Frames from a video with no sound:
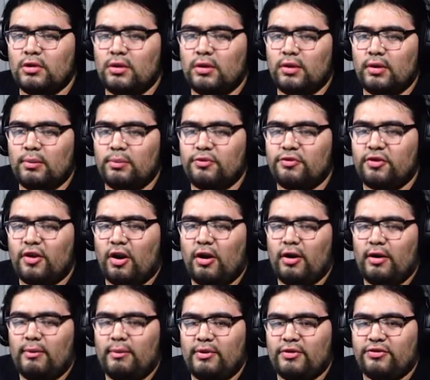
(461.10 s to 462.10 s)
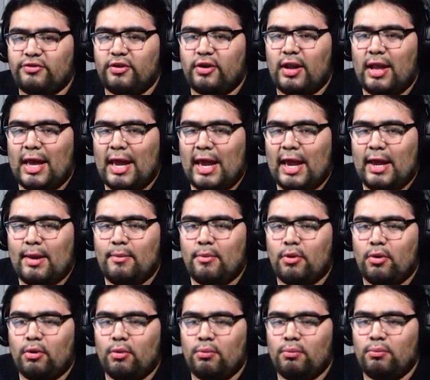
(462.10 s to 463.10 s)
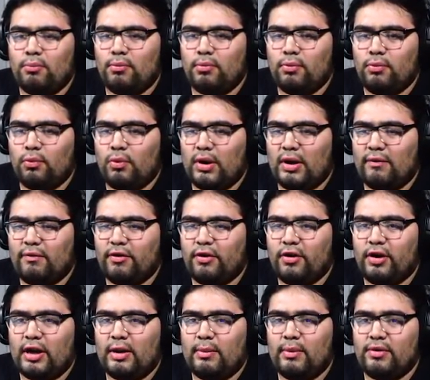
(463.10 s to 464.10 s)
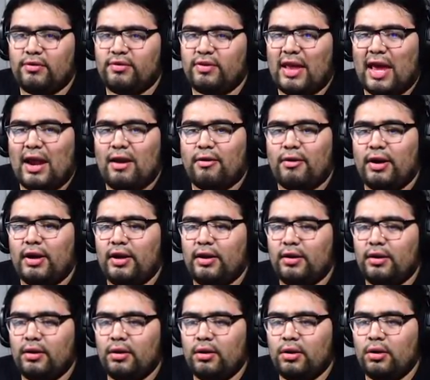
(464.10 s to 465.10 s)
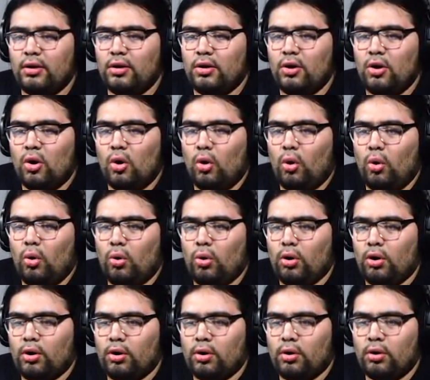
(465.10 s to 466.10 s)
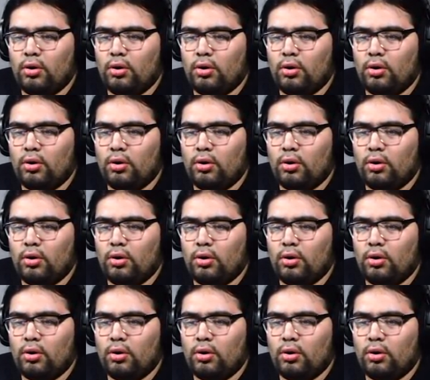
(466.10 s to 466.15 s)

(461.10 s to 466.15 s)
I'm sorry, Mr. Lamb, or whatever your name is, Larry. Or.